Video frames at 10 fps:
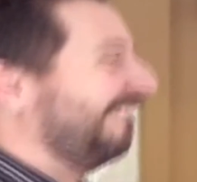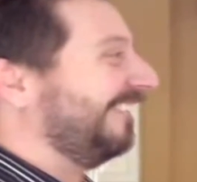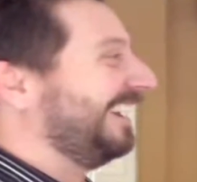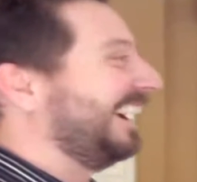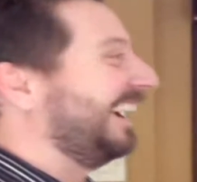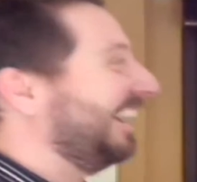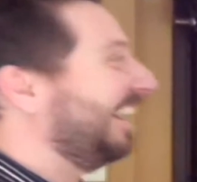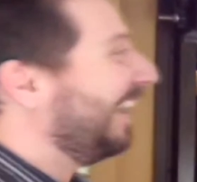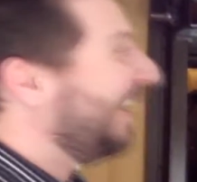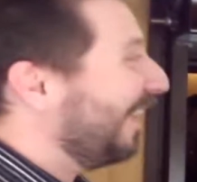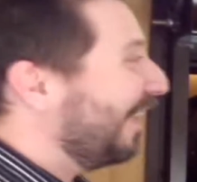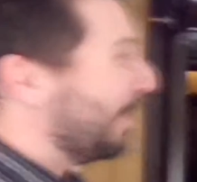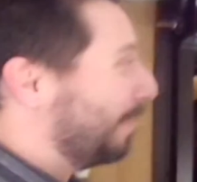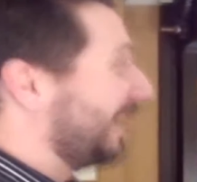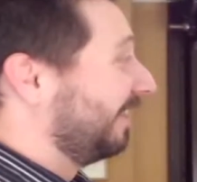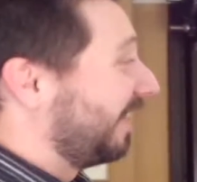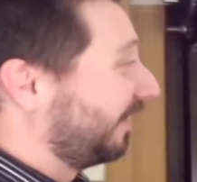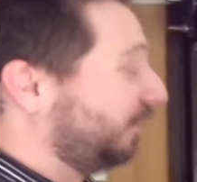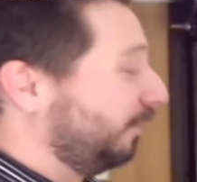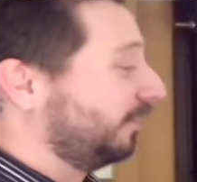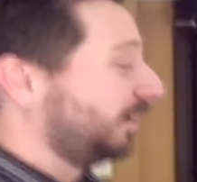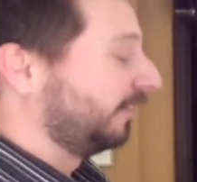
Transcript: We had a lot of students.